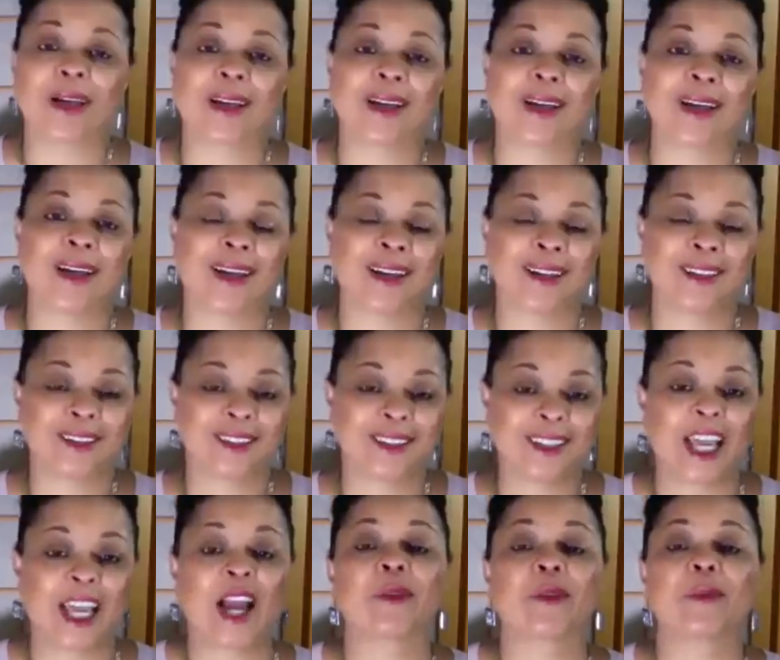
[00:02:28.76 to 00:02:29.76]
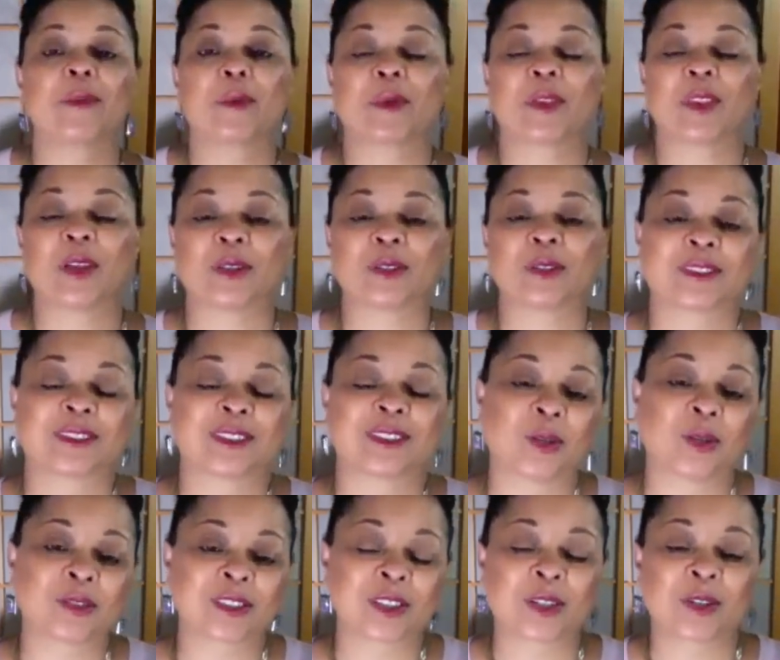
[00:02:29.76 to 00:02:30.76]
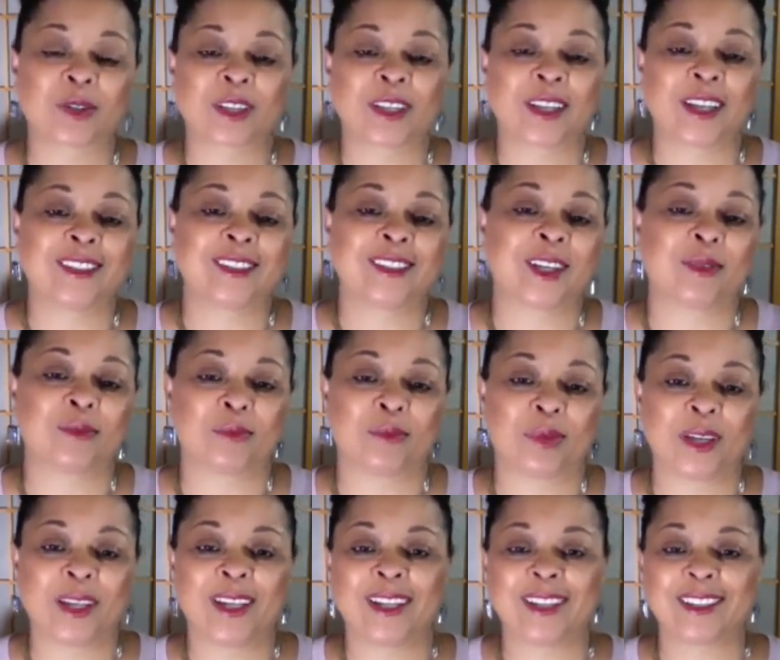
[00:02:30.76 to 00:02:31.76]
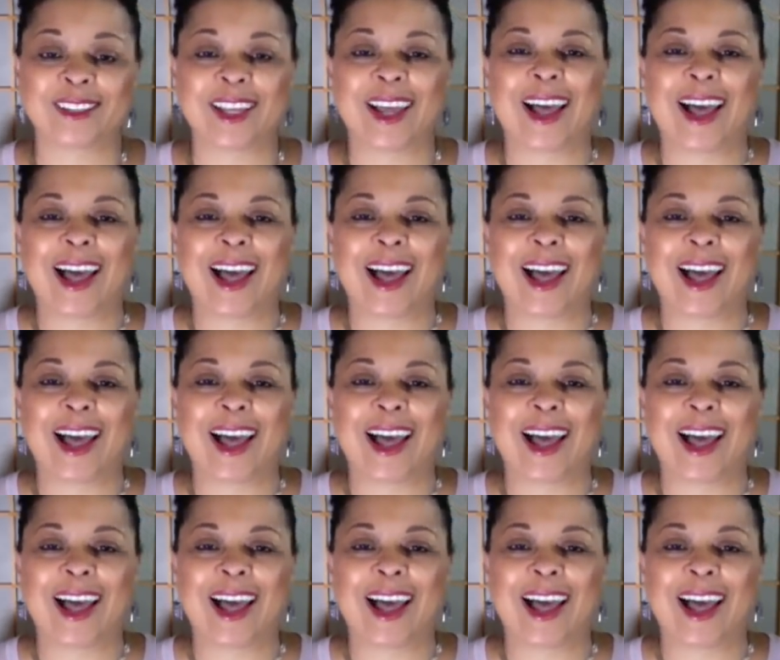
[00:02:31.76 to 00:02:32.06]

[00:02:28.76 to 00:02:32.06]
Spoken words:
God! Yeah, I remember those little kids getting beatings.